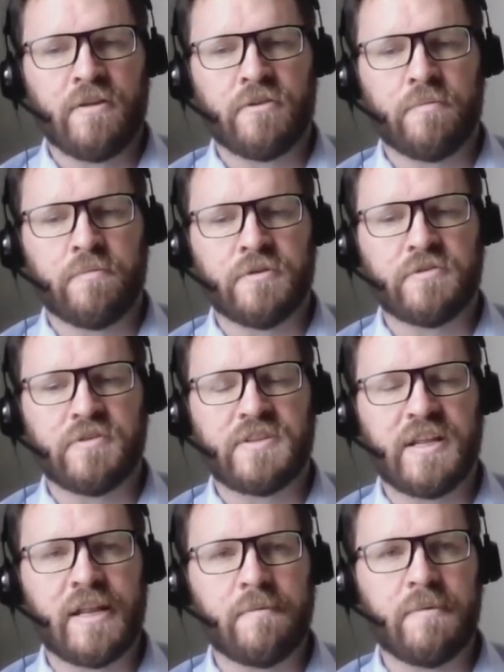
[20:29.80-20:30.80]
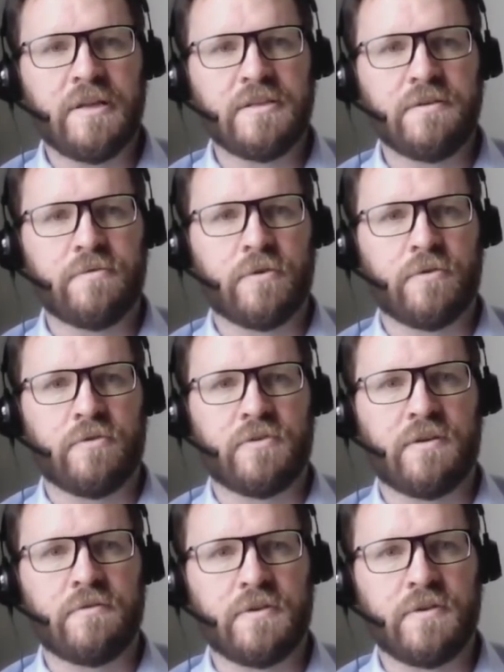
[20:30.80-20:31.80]
sustainability for the
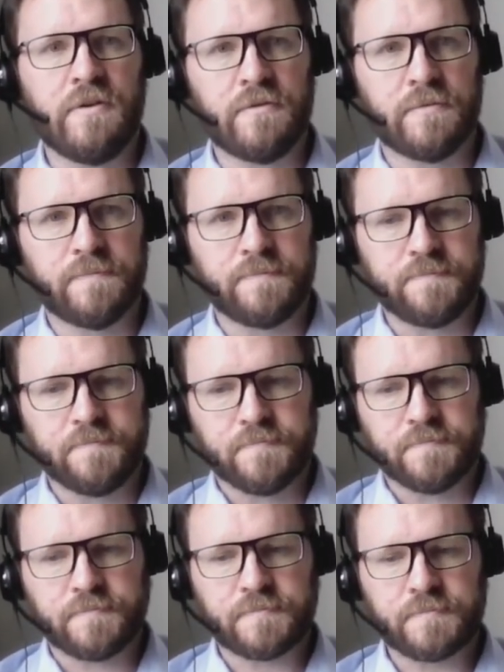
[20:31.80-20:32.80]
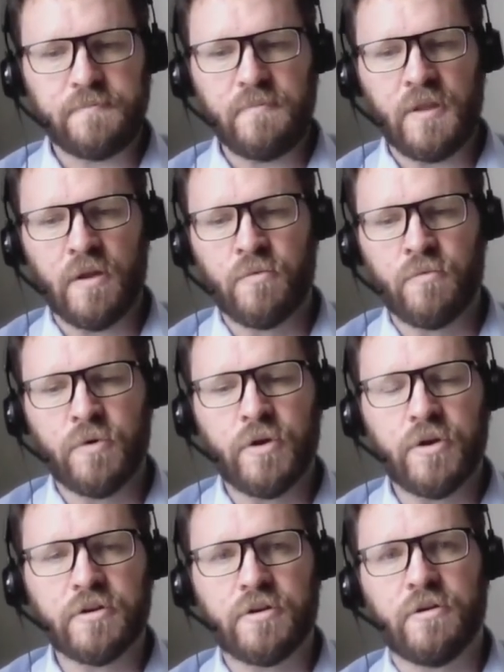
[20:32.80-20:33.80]
services.
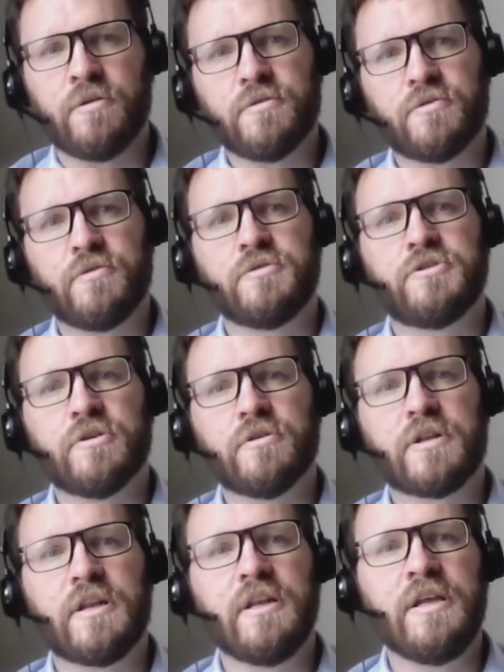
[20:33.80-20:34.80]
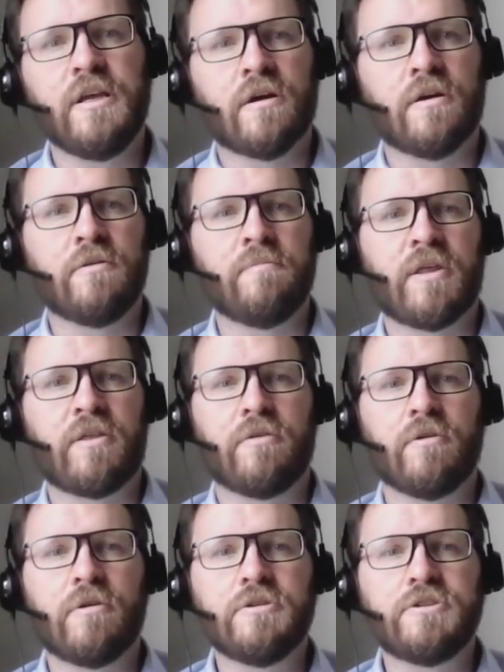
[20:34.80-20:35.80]
Work also jointly on
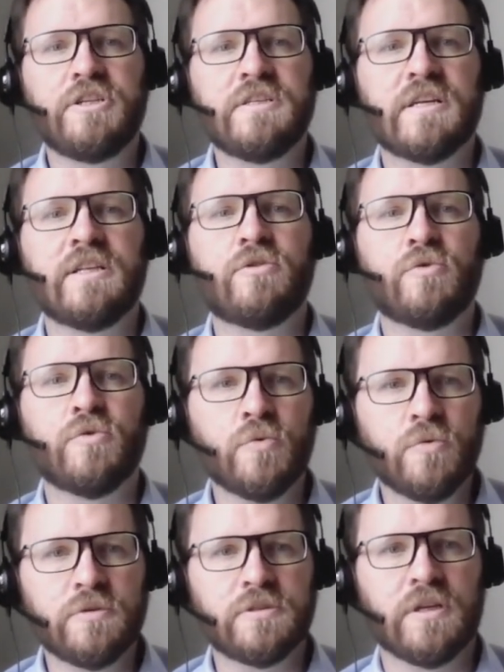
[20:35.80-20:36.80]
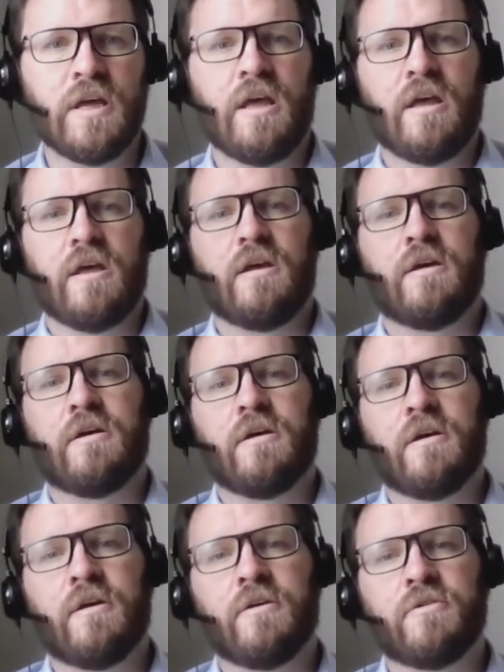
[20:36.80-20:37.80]
methodologies and tools.
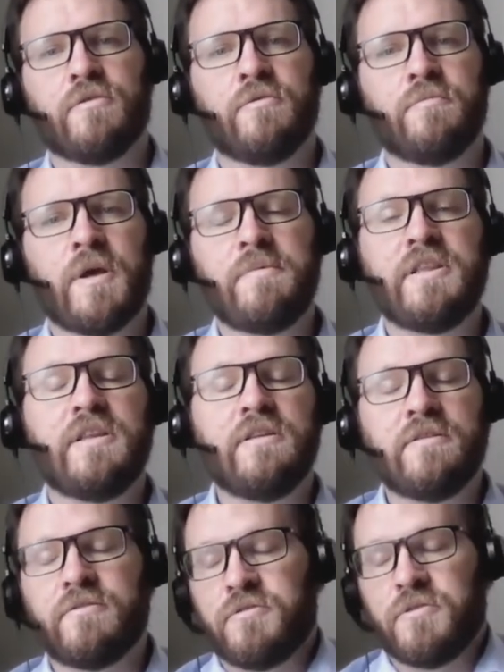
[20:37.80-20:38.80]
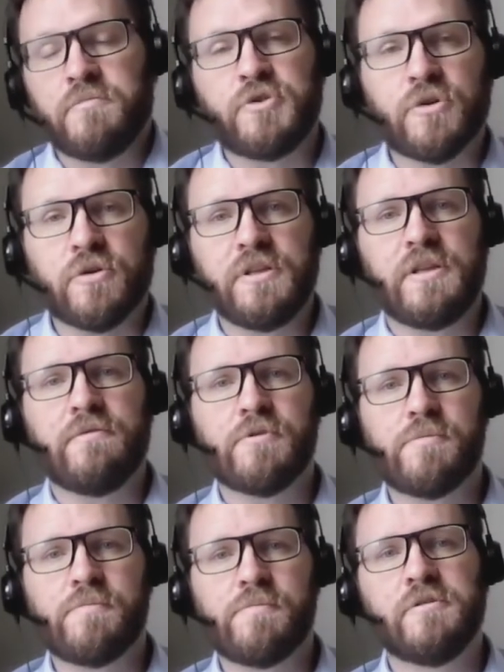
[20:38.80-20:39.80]
So maybe some joint
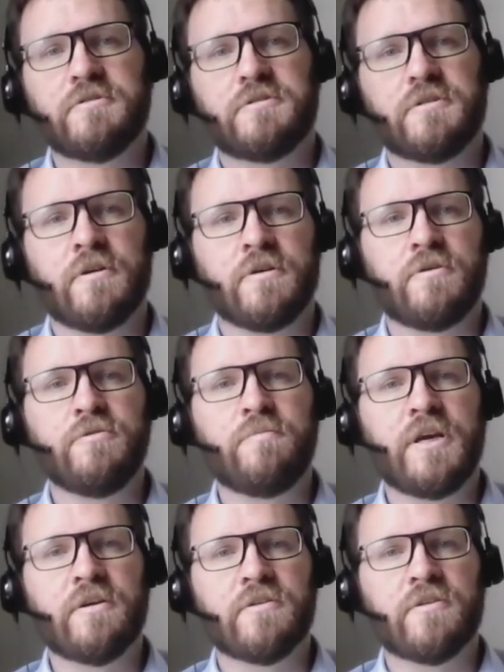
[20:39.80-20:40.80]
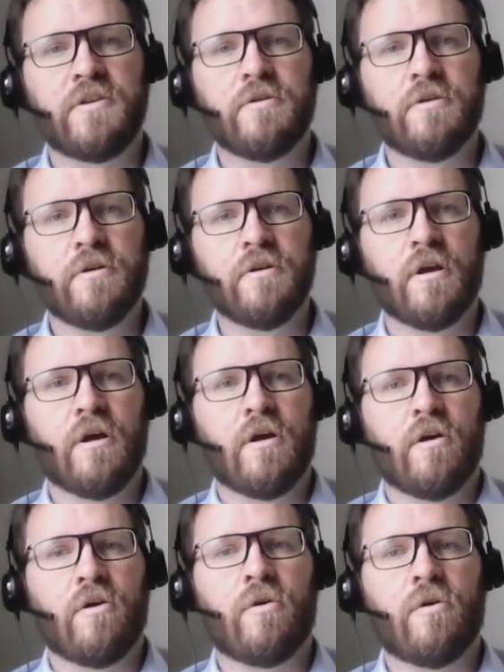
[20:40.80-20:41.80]
developments could be considered,
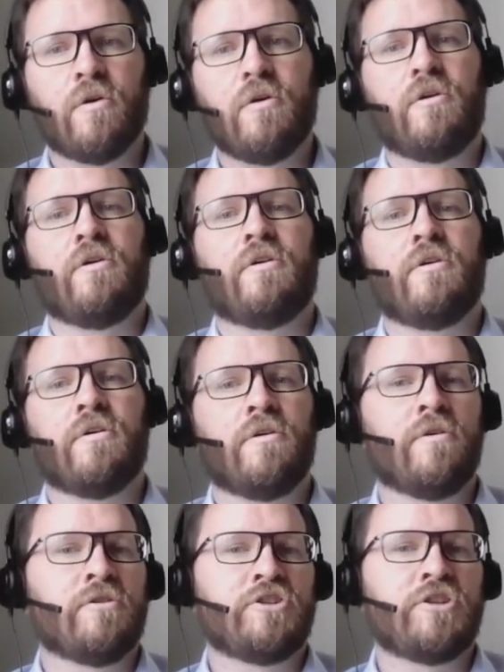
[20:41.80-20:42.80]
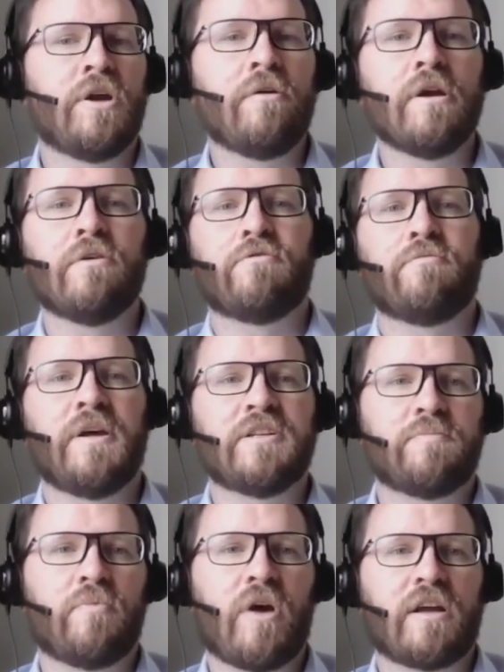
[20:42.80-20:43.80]
or sharing of
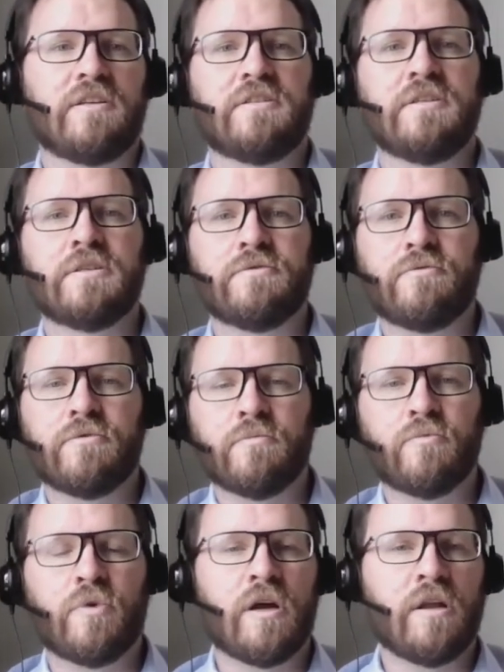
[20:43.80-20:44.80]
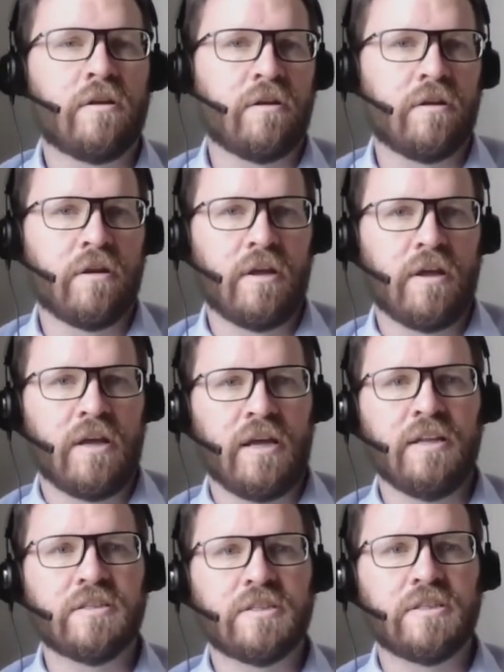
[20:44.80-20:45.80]
best practices from one
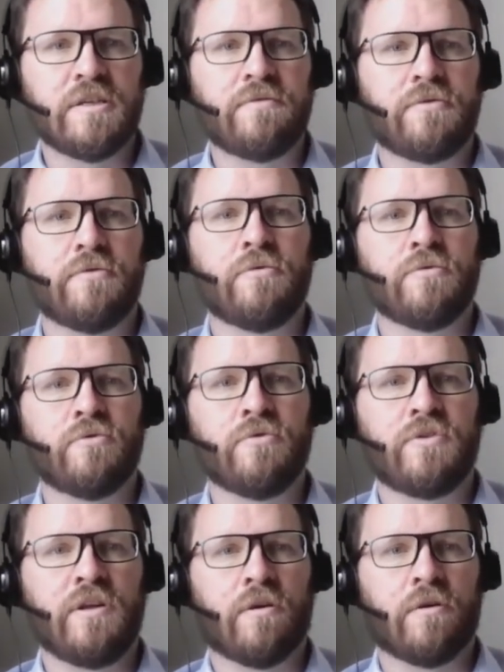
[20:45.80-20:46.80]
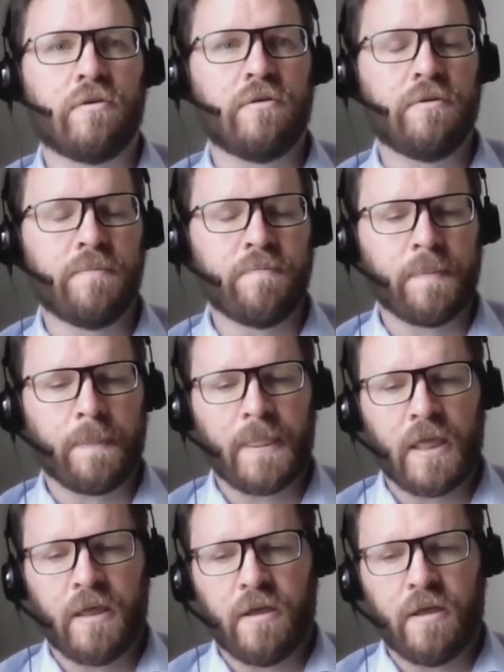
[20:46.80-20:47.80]
initiative to the other.
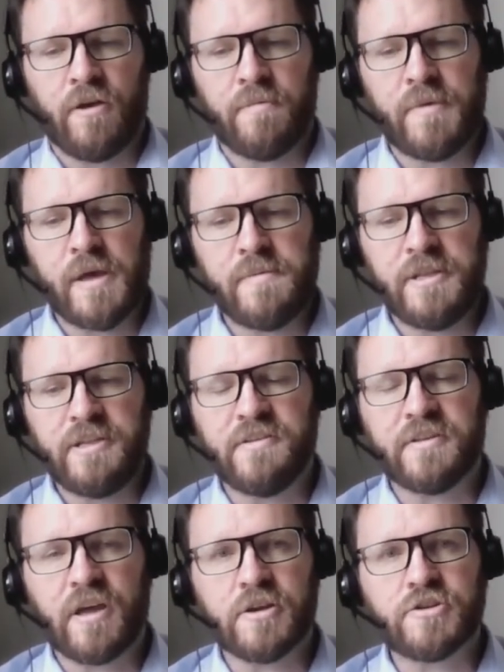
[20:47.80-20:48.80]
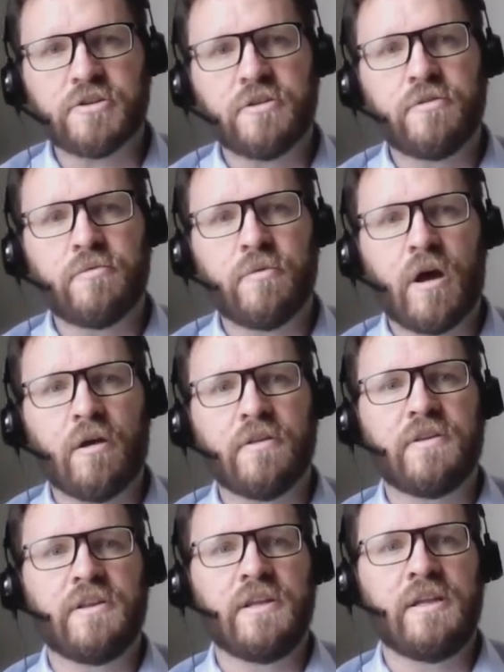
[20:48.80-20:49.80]
Maybe discussion
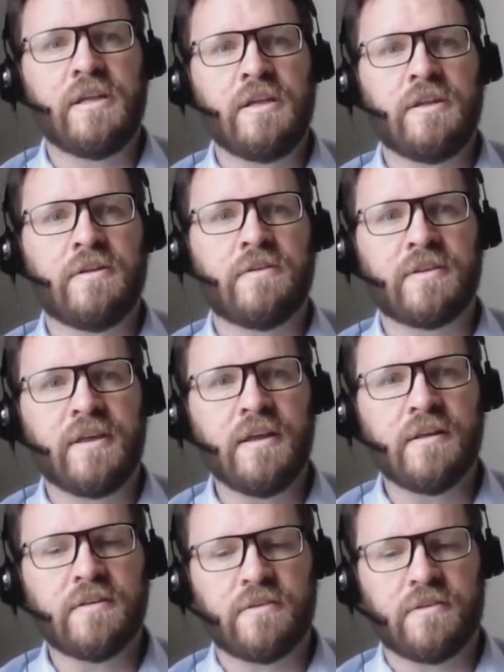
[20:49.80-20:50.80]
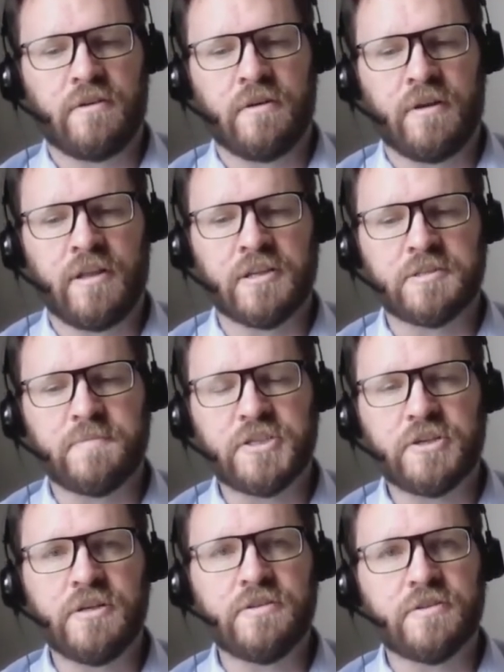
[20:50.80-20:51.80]
around the skills and
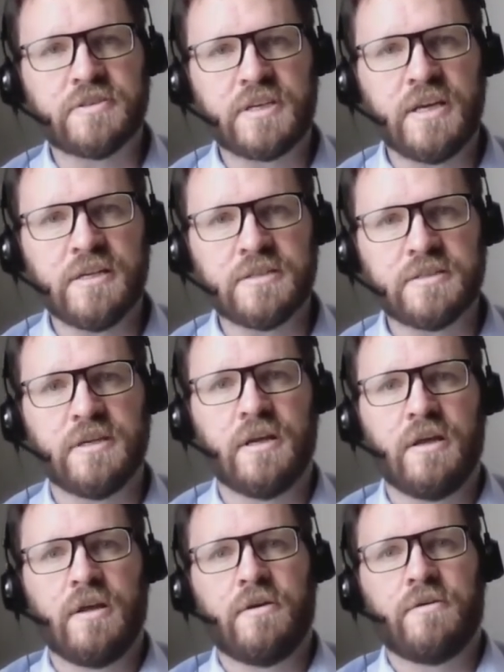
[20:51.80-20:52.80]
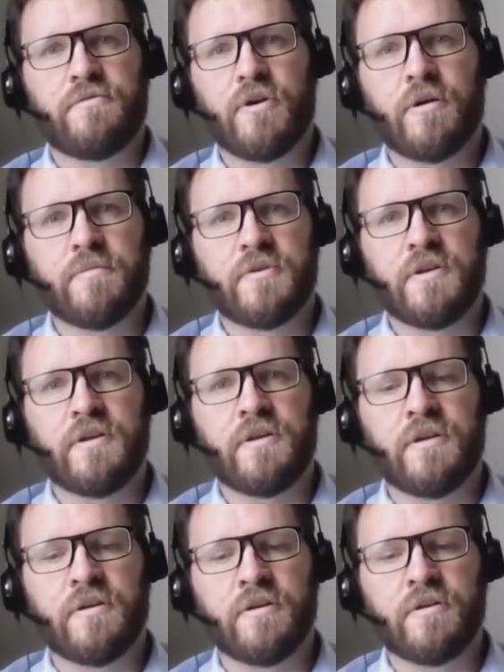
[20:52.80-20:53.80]
especially the skills from
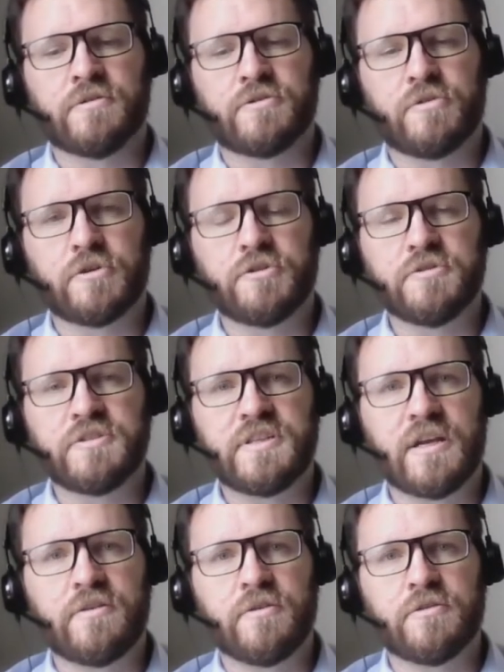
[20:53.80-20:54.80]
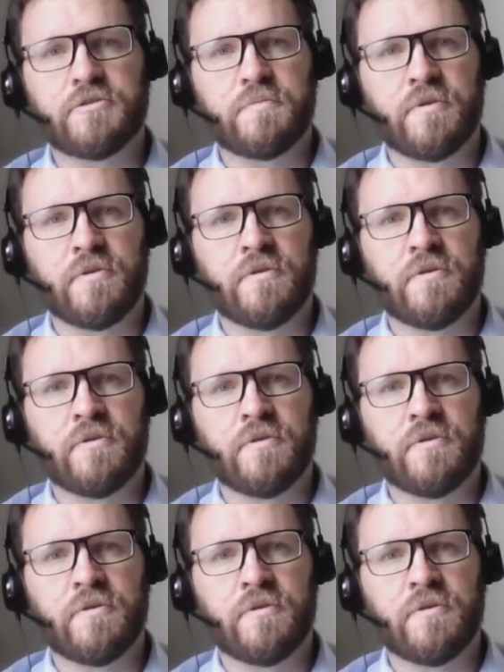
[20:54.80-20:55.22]
the construction sector's